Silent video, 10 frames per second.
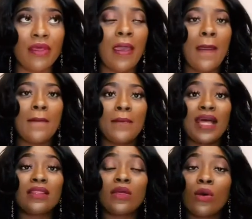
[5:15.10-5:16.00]
But
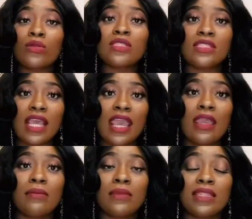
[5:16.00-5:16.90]

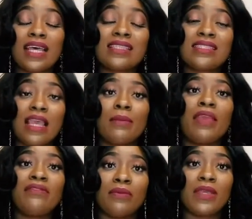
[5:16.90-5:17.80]
that same
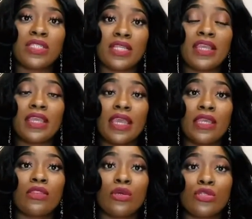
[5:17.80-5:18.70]
information that you get in
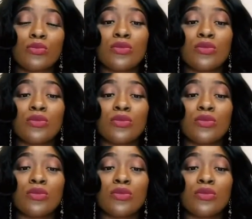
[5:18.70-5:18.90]
those books,